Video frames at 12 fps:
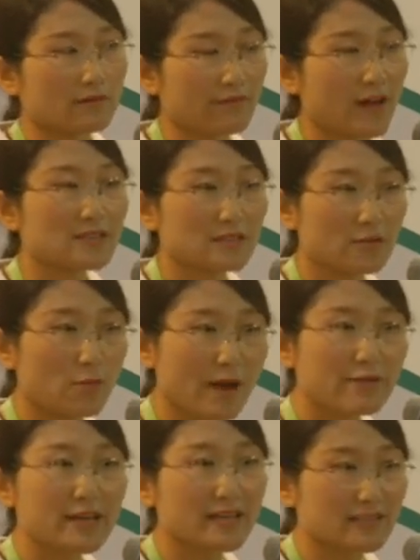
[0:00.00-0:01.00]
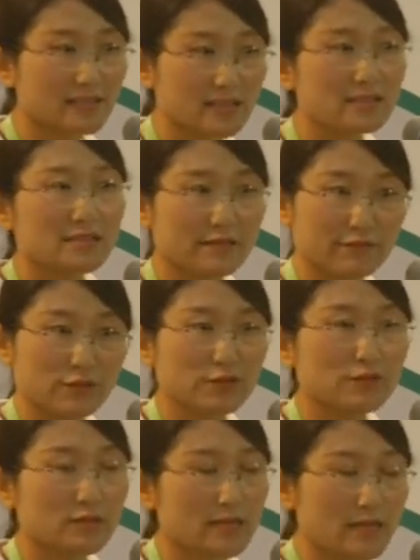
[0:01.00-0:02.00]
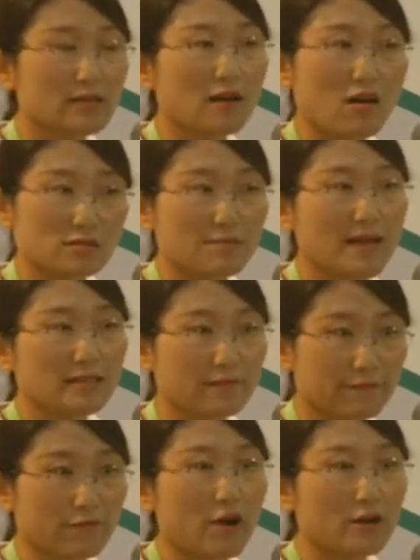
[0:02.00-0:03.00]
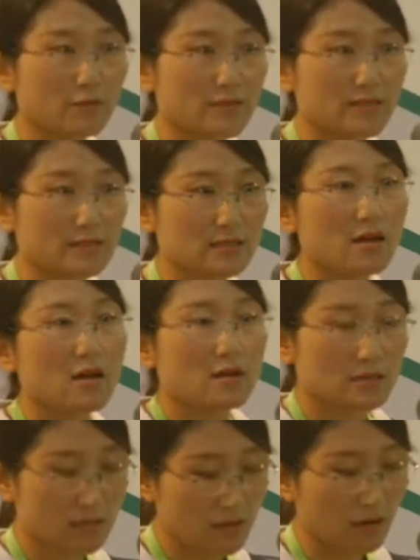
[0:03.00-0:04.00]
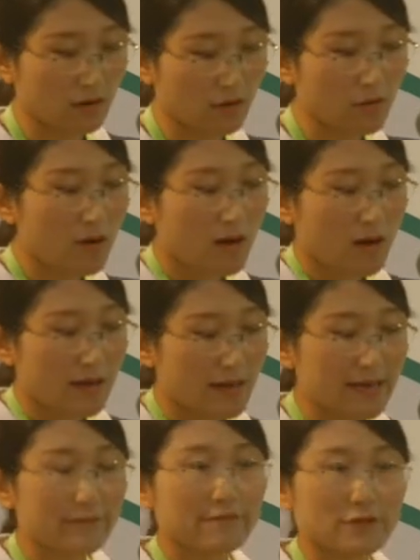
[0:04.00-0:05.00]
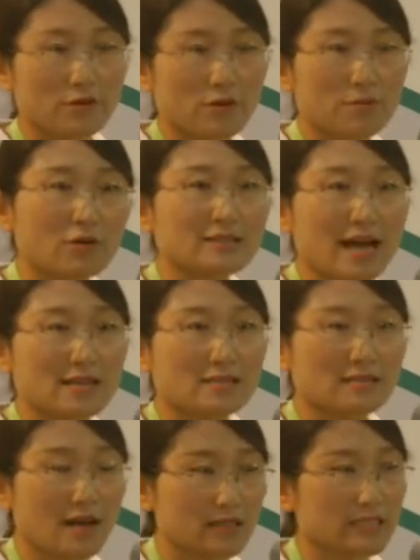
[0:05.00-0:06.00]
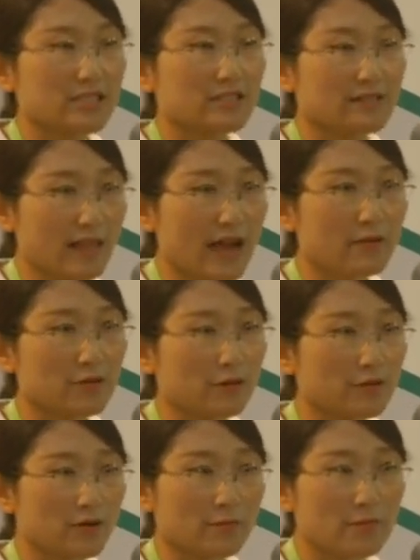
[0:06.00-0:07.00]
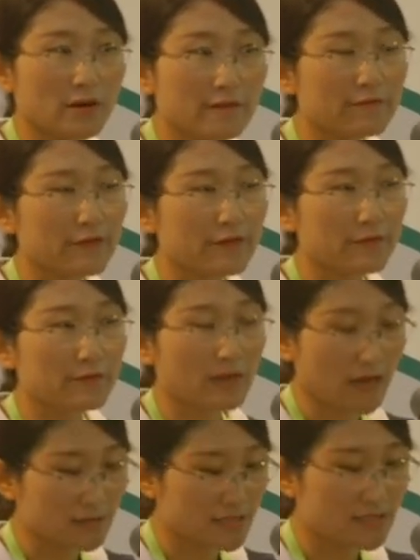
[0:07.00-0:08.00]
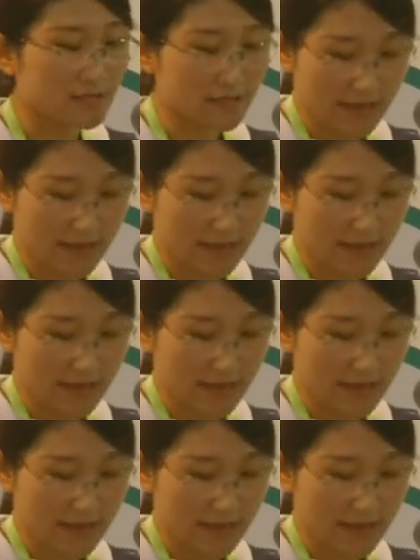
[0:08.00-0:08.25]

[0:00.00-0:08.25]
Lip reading: found a very extensive use in cosmetic fragrance, So, if your products contain laurel, your perfume contains